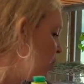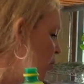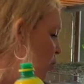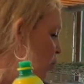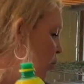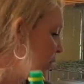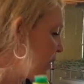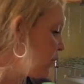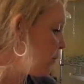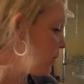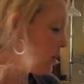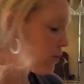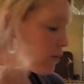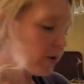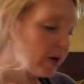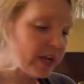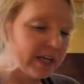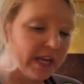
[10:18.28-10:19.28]
When we
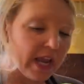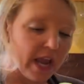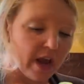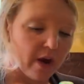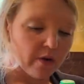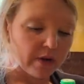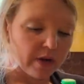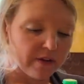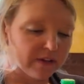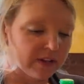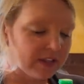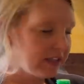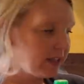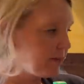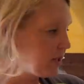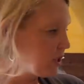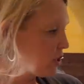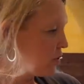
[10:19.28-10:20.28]
run out of the
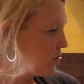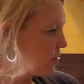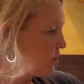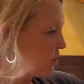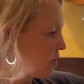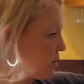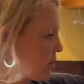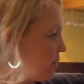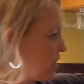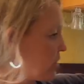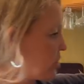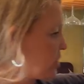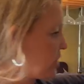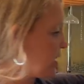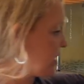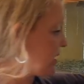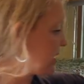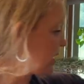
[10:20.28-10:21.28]
lemon juice, we'll switch
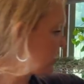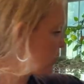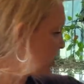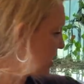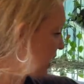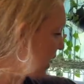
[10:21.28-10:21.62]
to the citric